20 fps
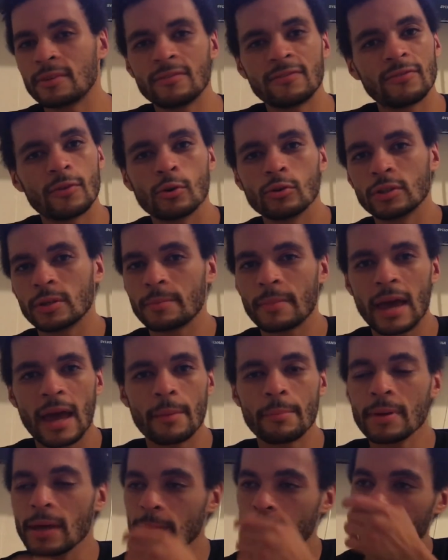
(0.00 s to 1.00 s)
folding
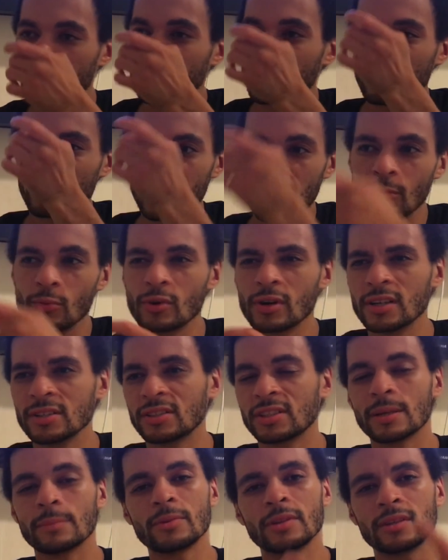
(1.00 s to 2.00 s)
mad paper, whatever that
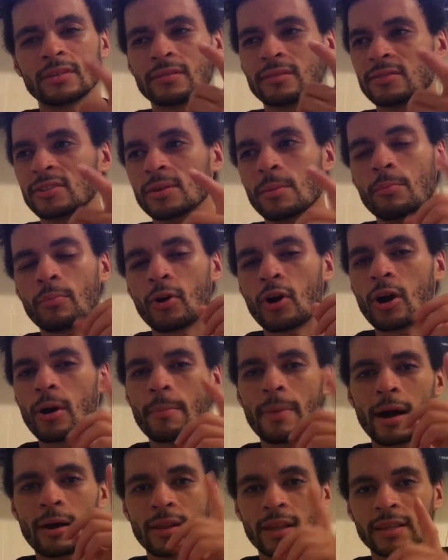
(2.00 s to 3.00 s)
was, some bar
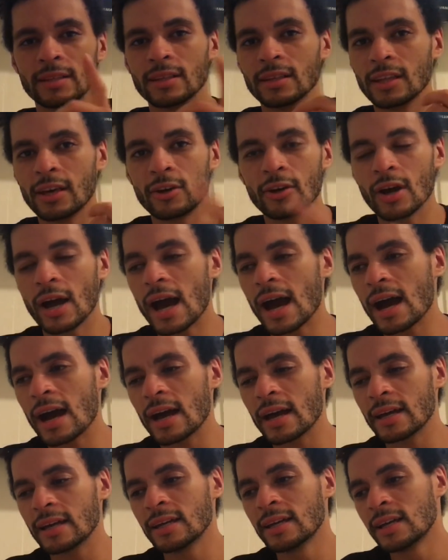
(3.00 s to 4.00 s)
about like the letter
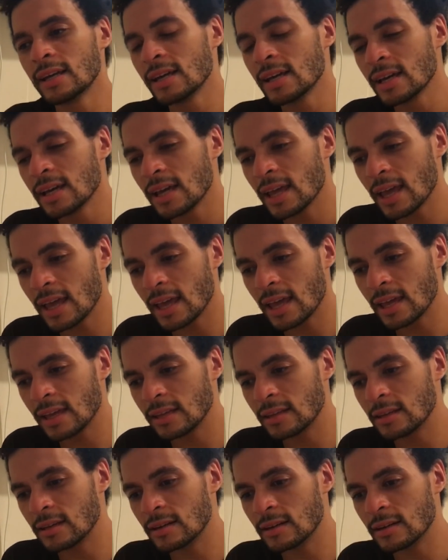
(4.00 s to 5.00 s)
I,
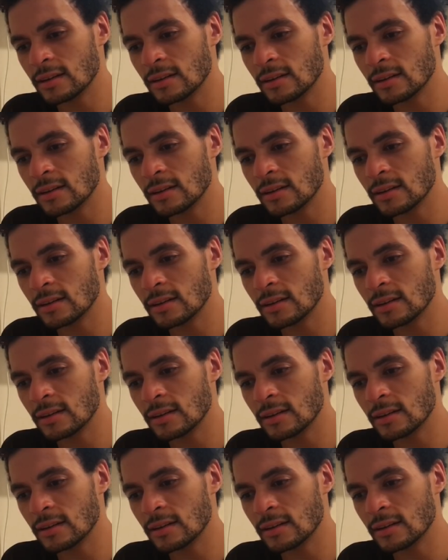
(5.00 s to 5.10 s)
and